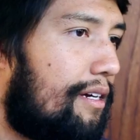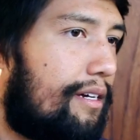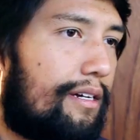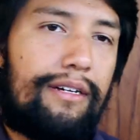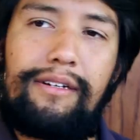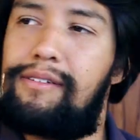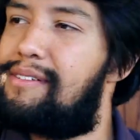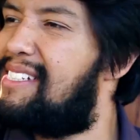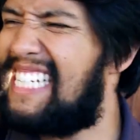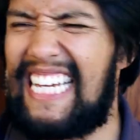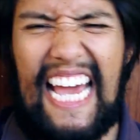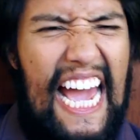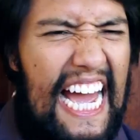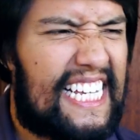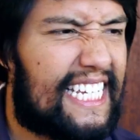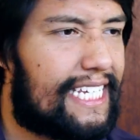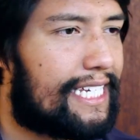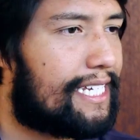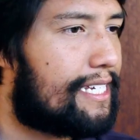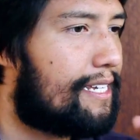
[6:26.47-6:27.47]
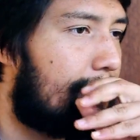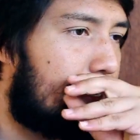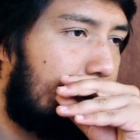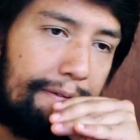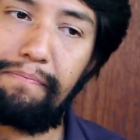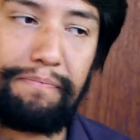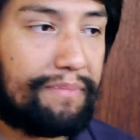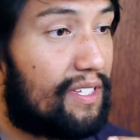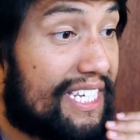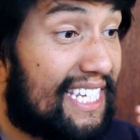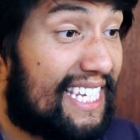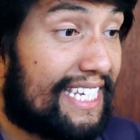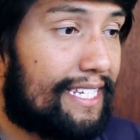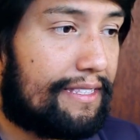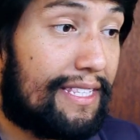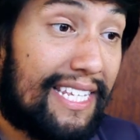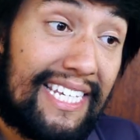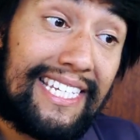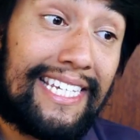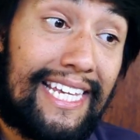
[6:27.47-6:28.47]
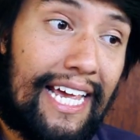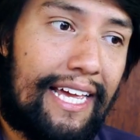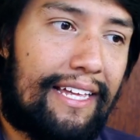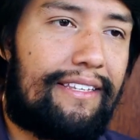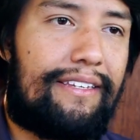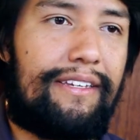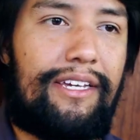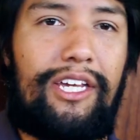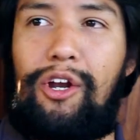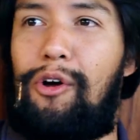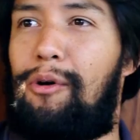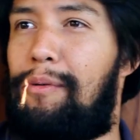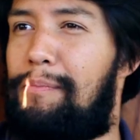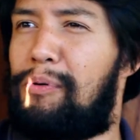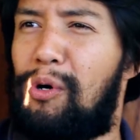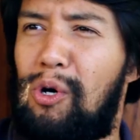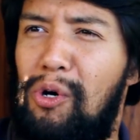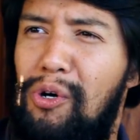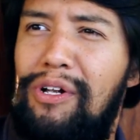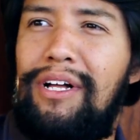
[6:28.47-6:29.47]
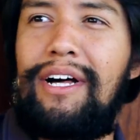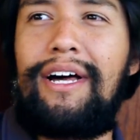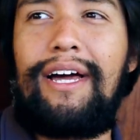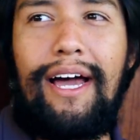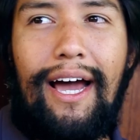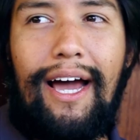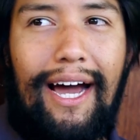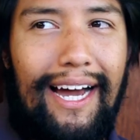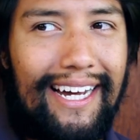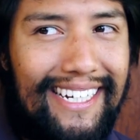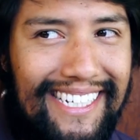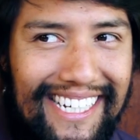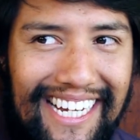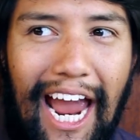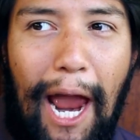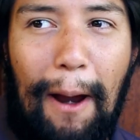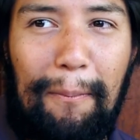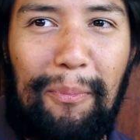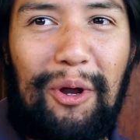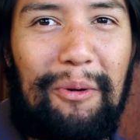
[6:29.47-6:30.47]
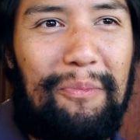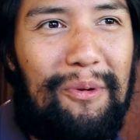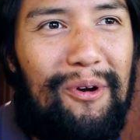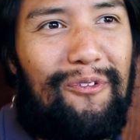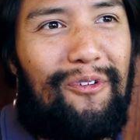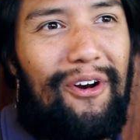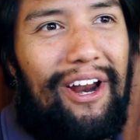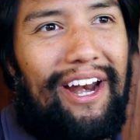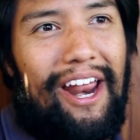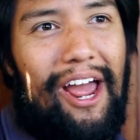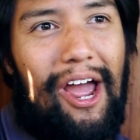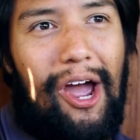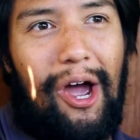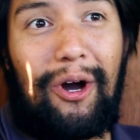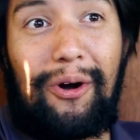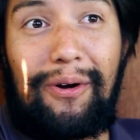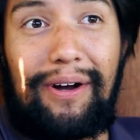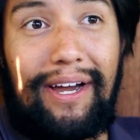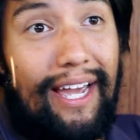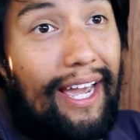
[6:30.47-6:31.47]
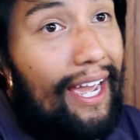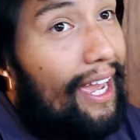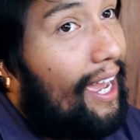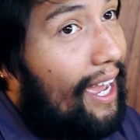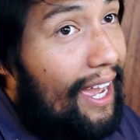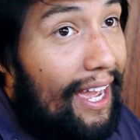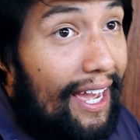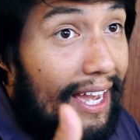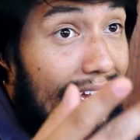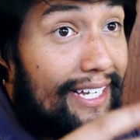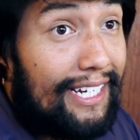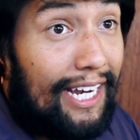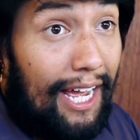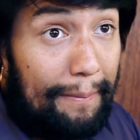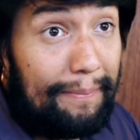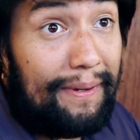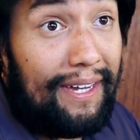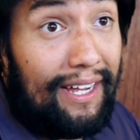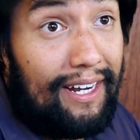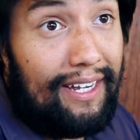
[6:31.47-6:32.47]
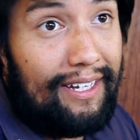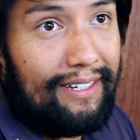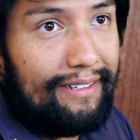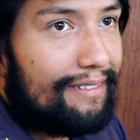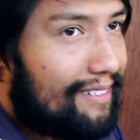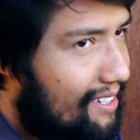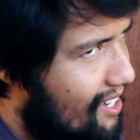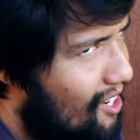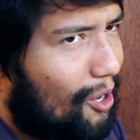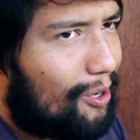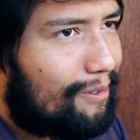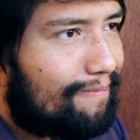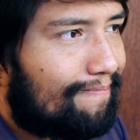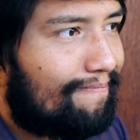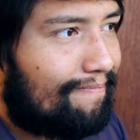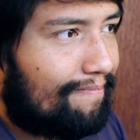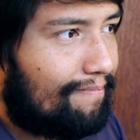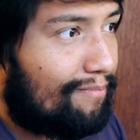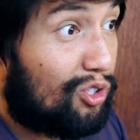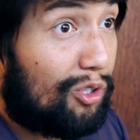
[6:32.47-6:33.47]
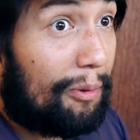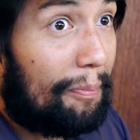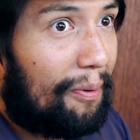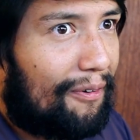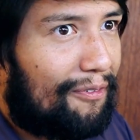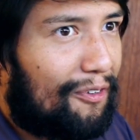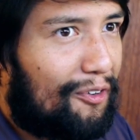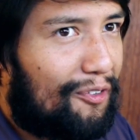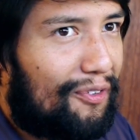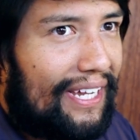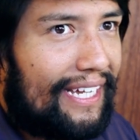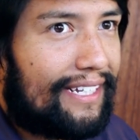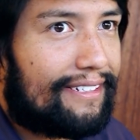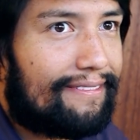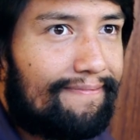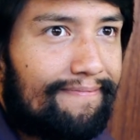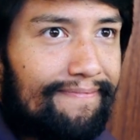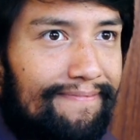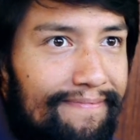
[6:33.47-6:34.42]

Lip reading: And I was like, yes, like this is it. Like, I'm gonna pull a DiCaprio move right now, and I'm gonna sweep her off her feet.